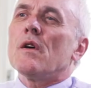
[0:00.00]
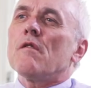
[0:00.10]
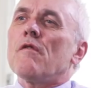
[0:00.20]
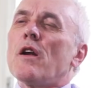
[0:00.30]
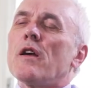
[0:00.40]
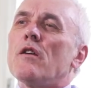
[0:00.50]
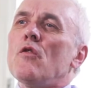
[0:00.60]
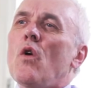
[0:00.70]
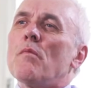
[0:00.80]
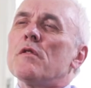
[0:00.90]
Finally, are
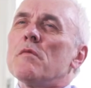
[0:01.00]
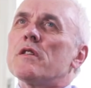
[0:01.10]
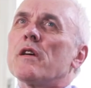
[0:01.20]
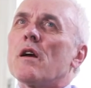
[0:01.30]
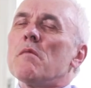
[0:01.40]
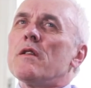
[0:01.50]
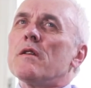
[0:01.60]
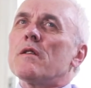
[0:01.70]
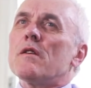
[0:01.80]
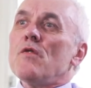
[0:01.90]
you optimistic? I
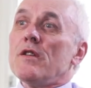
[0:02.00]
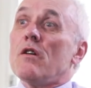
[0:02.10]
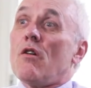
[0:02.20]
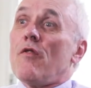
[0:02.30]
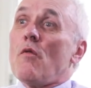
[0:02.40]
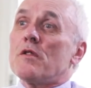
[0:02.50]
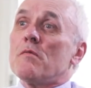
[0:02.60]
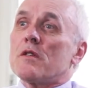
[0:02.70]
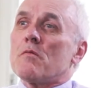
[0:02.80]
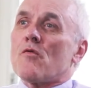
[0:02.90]
mean, there is a lot of
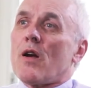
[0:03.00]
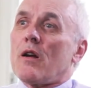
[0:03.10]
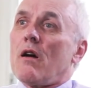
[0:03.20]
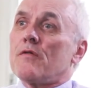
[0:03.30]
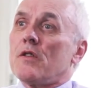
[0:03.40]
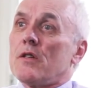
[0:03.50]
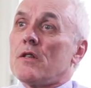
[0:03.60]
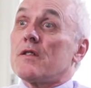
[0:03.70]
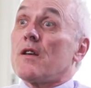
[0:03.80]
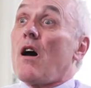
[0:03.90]
optimism around after the
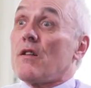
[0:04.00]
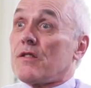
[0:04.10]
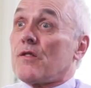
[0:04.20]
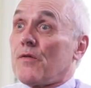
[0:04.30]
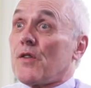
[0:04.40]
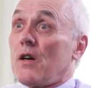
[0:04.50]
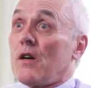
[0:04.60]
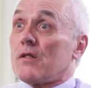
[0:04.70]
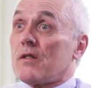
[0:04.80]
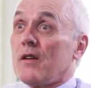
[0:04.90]
disaster of the
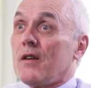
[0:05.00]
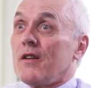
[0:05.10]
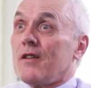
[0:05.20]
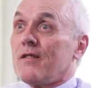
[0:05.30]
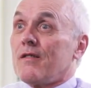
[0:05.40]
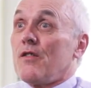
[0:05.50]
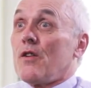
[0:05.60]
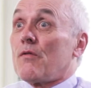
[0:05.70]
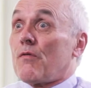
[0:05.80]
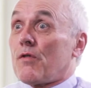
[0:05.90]
last, you
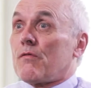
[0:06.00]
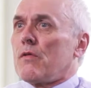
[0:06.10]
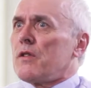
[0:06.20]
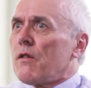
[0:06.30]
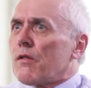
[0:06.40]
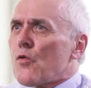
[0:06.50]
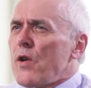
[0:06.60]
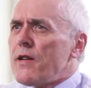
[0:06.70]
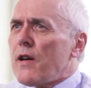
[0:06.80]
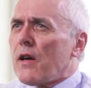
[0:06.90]
know, is it
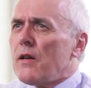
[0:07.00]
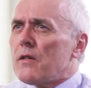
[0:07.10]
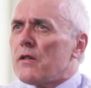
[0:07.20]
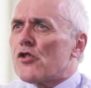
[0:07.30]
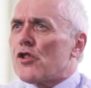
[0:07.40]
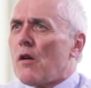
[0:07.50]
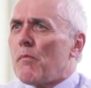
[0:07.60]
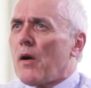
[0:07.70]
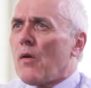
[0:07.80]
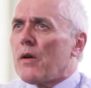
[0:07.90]
3 decades since
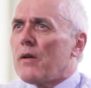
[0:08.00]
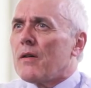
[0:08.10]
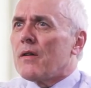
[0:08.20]
Shadbury?